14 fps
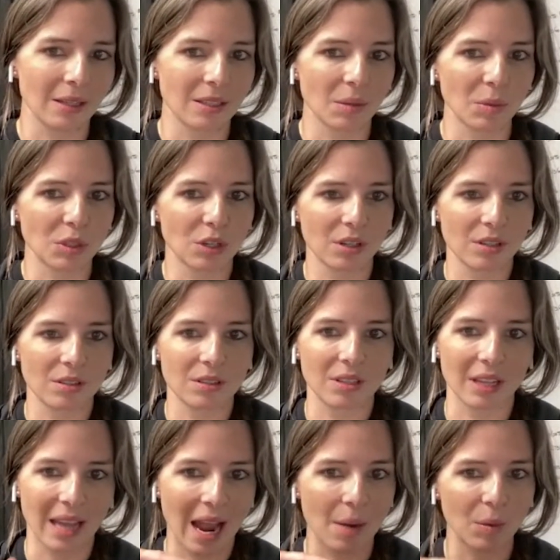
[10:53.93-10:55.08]
someone turns
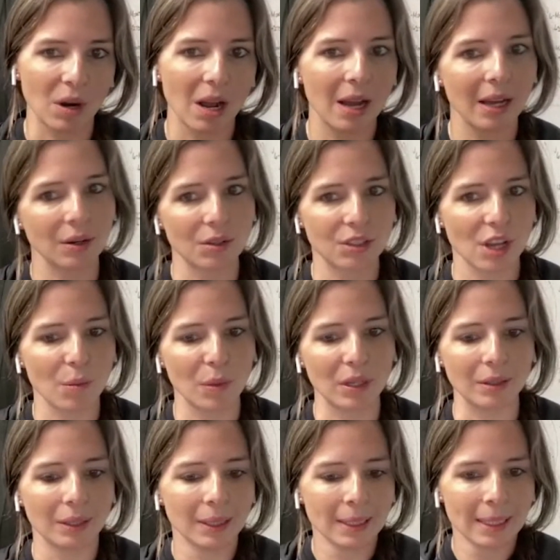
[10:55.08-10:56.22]
the camera on, or
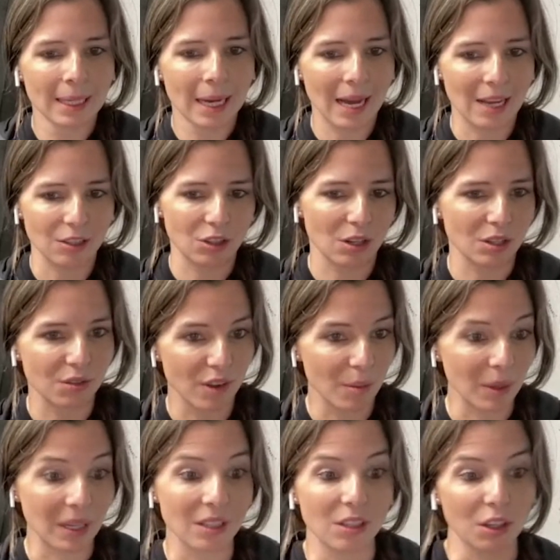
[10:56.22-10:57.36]
someone starts
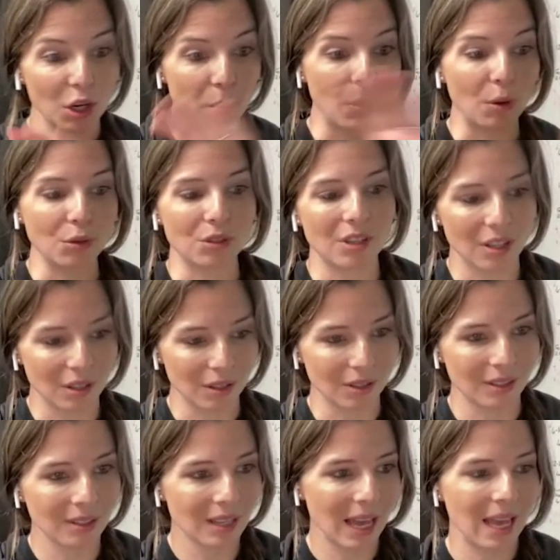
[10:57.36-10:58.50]
filming because they're going to post to,
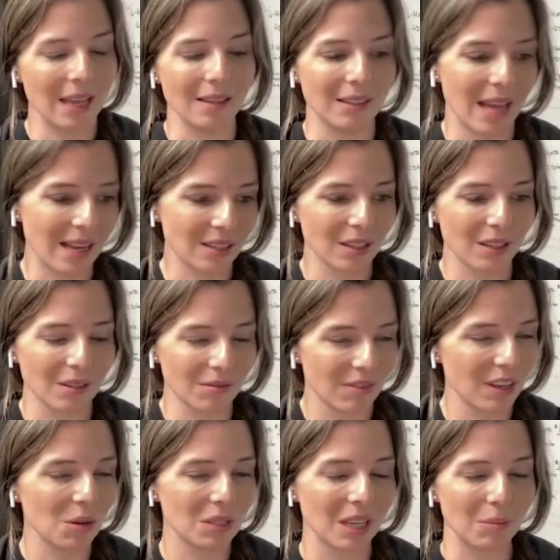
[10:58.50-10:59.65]
hey, dad's going to
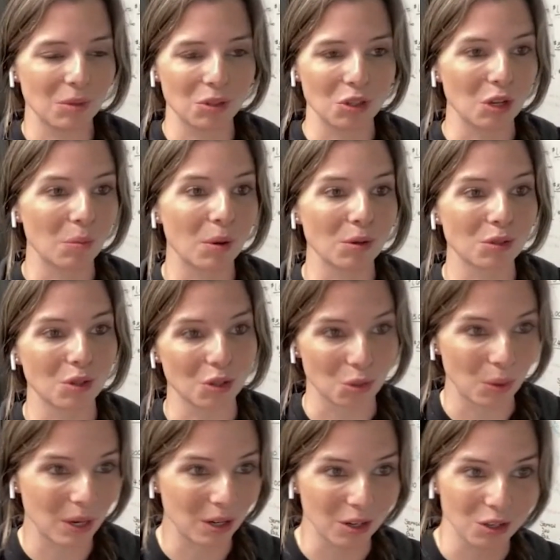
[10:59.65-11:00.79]
videotape you so you can post to your
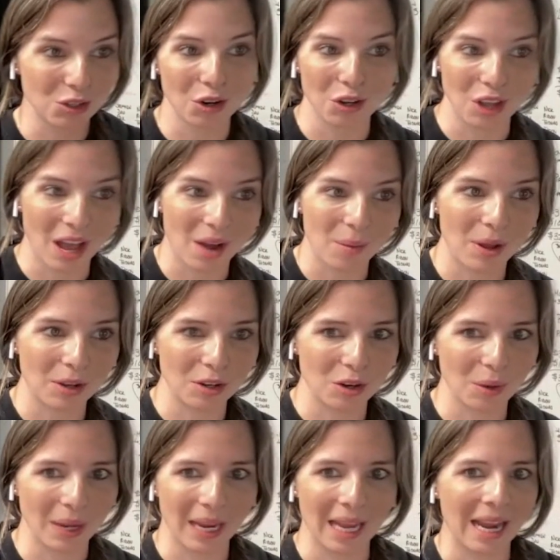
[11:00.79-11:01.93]
Twitter to show you well you're
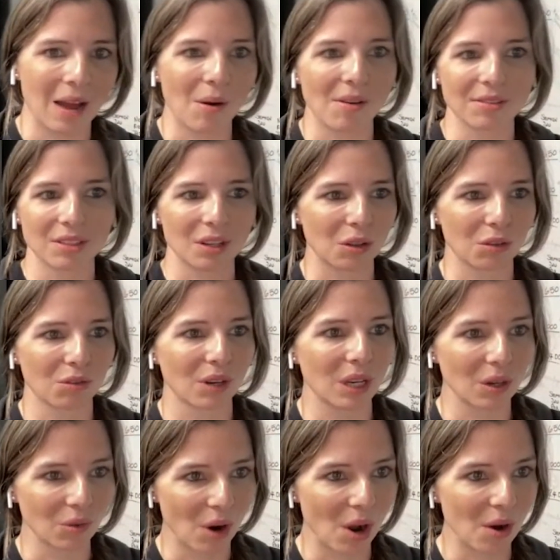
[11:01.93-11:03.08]
doing. And now all of a sudden 3 in
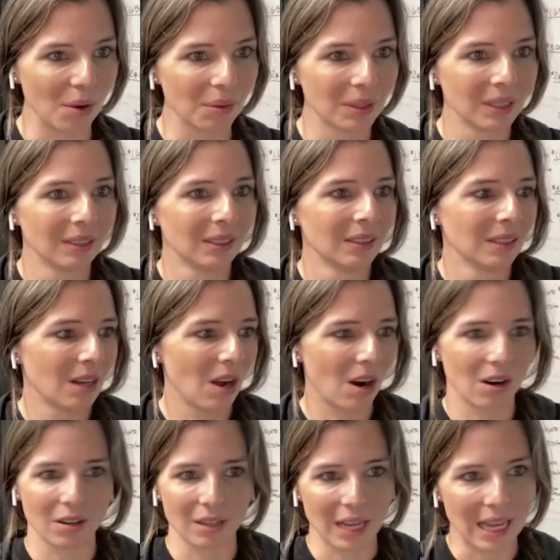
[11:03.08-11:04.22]
a row
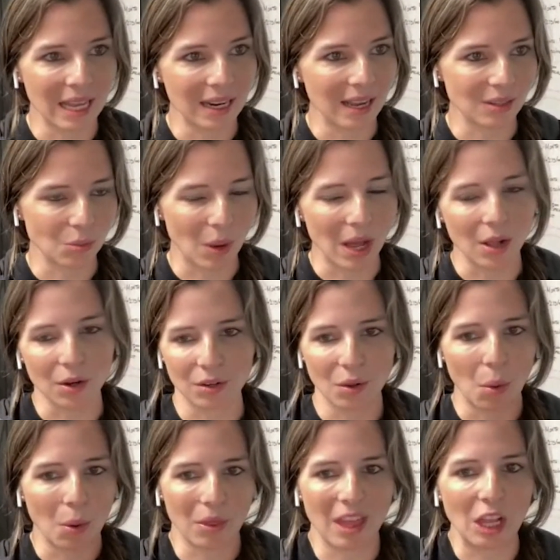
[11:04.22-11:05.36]
aren't hit as well,
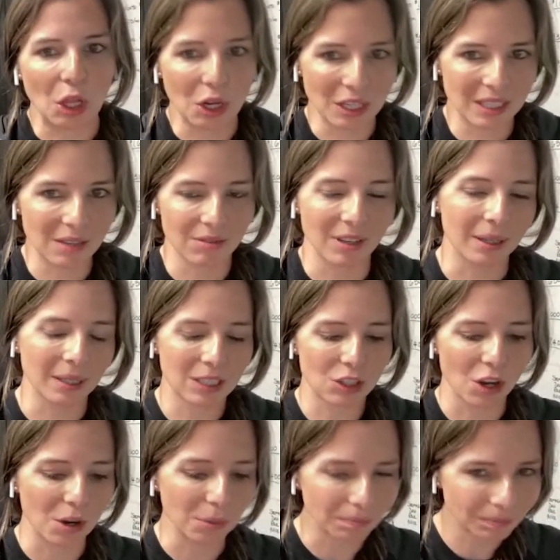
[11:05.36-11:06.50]
or they look different.
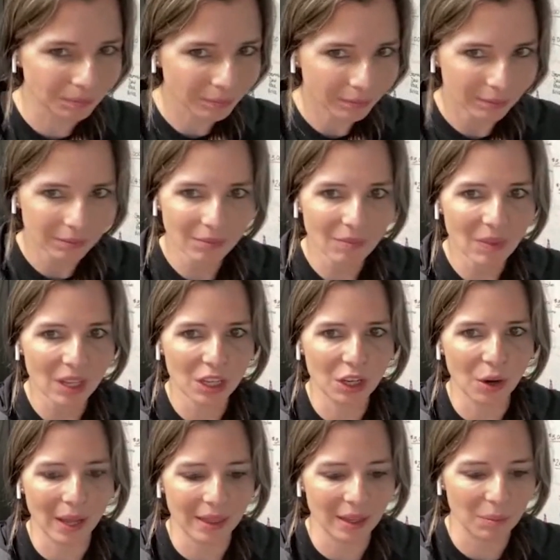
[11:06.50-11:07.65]
So,
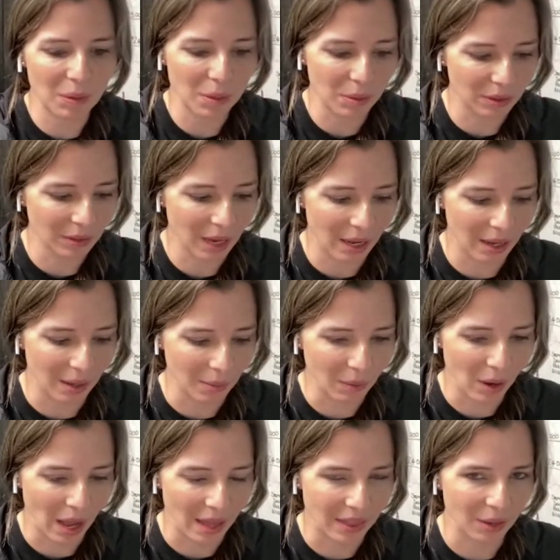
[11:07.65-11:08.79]
I think
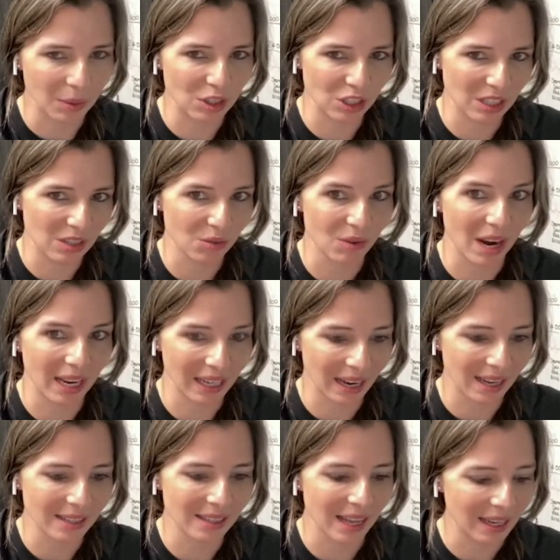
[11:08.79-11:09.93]
I think we just need to
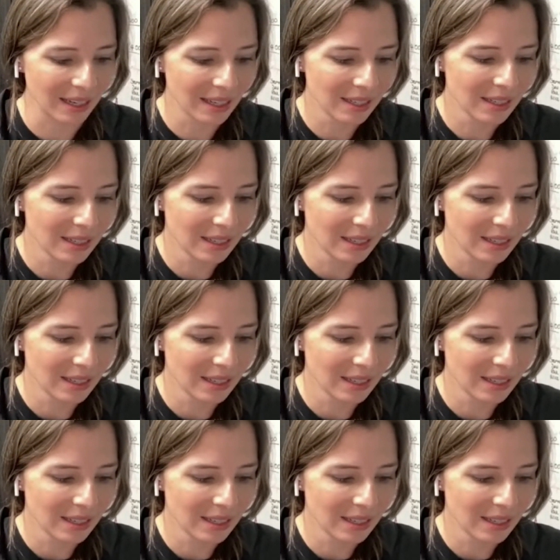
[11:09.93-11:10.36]
recognize that